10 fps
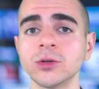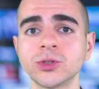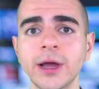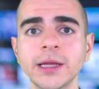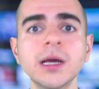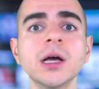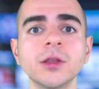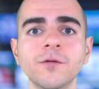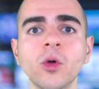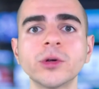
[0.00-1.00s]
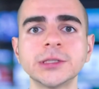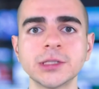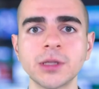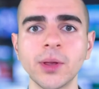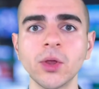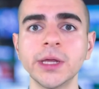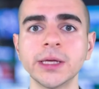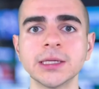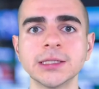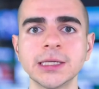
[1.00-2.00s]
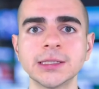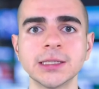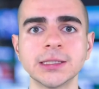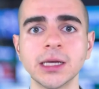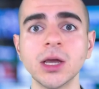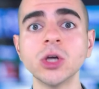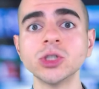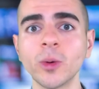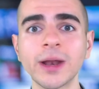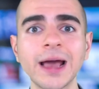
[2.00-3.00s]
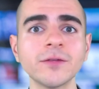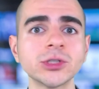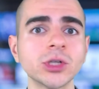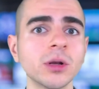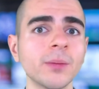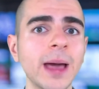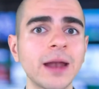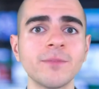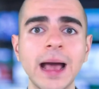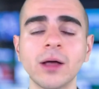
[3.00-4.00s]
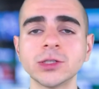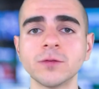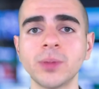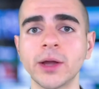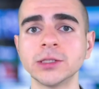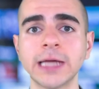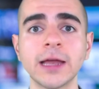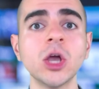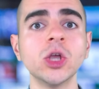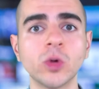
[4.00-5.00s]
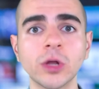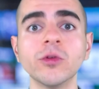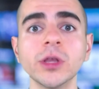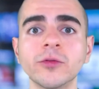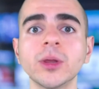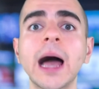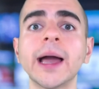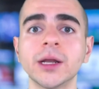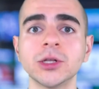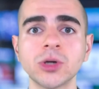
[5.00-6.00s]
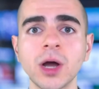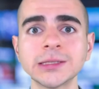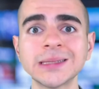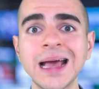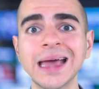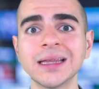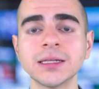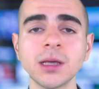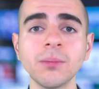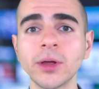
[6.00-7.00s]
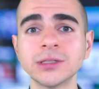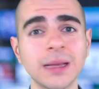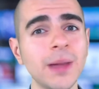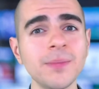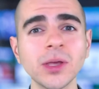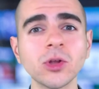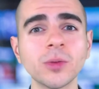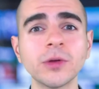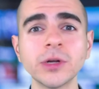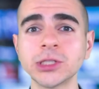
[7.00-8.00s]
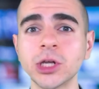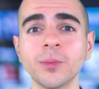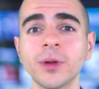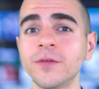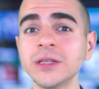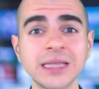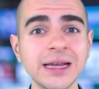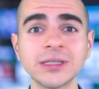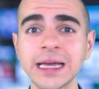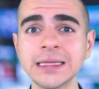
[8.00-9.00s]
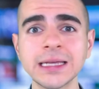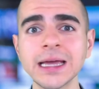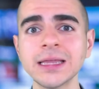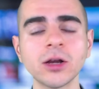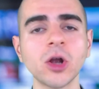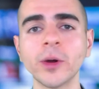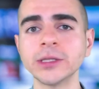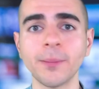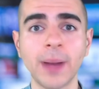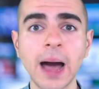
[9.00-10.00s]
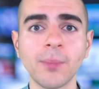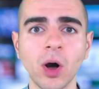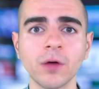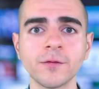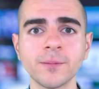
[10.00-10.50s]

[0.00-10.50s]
goes right. The floor is the stability and consistency. So you want to have a certain amount of balance of players that you can really rely on and trust, and then some players that might be a little bit riskier, but if it's their day today, they're going to pop off.